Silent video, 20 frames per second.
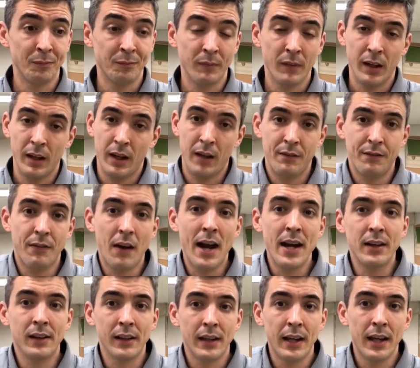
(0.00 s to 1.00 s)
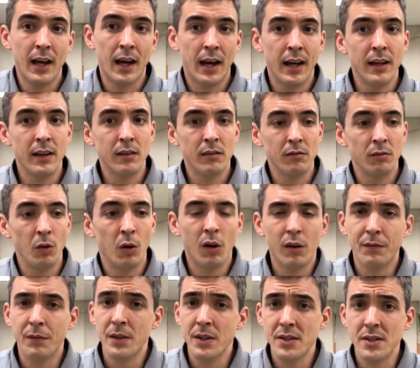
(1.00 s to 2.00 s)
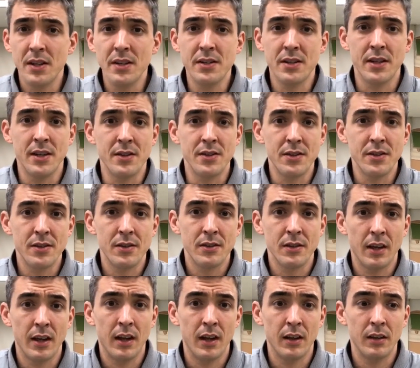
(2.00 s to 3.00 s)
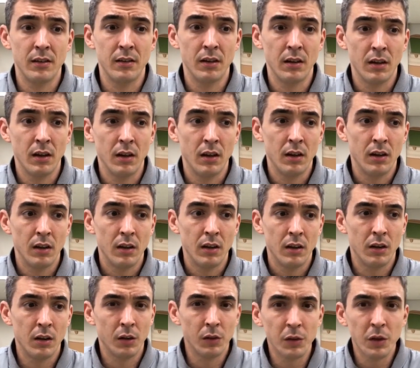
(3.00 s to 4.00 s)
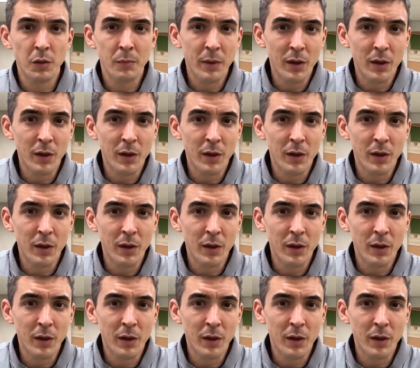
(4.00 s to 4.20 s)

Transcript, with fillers: And finally, I offered assistance and you know, a little bit of